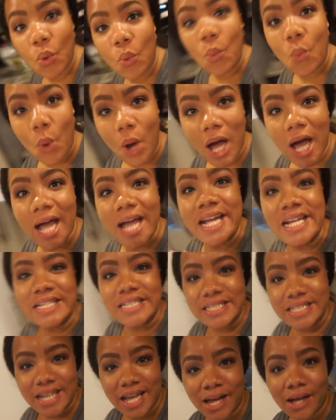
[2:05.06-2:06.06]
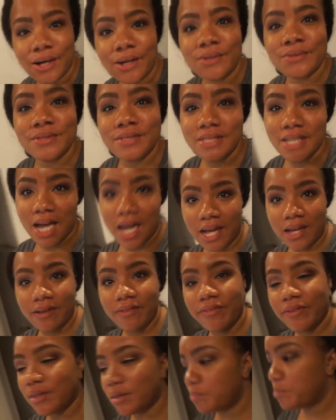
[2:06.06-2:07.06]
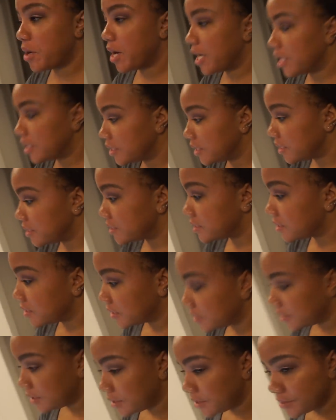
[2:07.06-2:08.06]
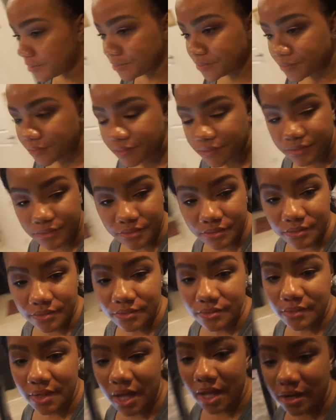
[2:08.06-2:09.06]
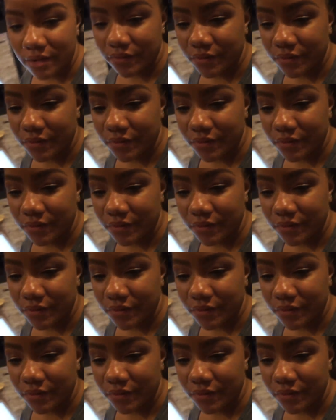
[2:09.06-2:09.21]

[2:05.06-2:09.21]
wind down night for the Bradleys. And of